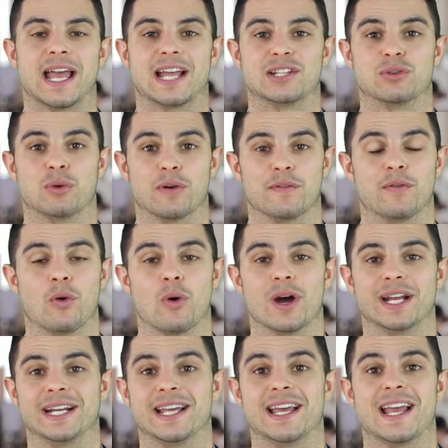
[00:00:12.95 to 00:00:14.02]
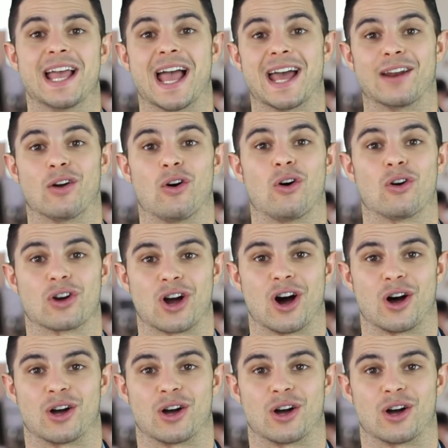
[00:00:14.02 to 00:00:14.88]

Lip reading: and to avoid at all